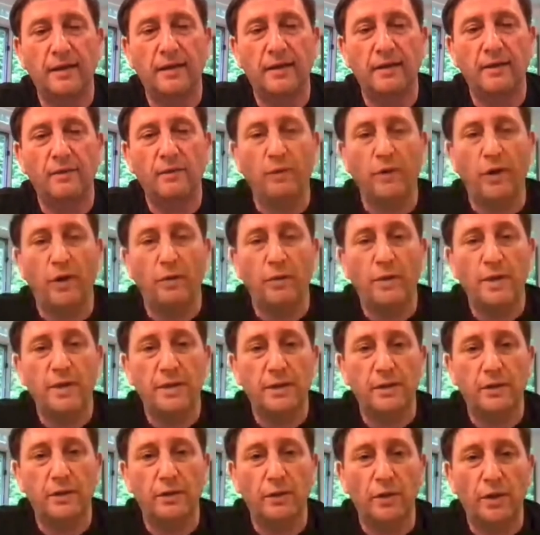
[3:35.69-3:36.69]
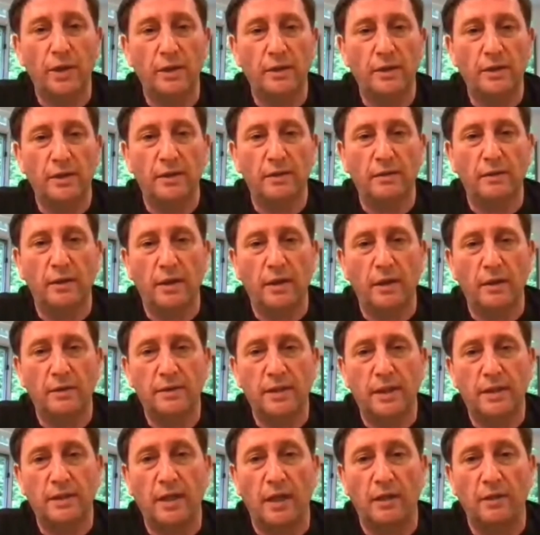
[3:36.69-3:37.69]
We always look at
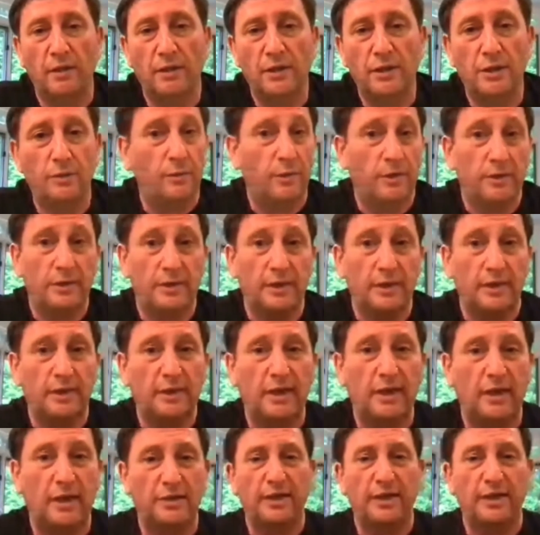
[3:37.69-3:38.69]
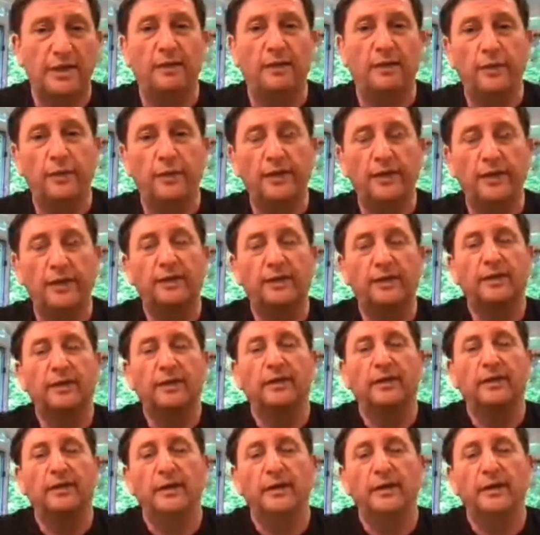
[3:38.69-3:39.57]
technology. We're a technology company.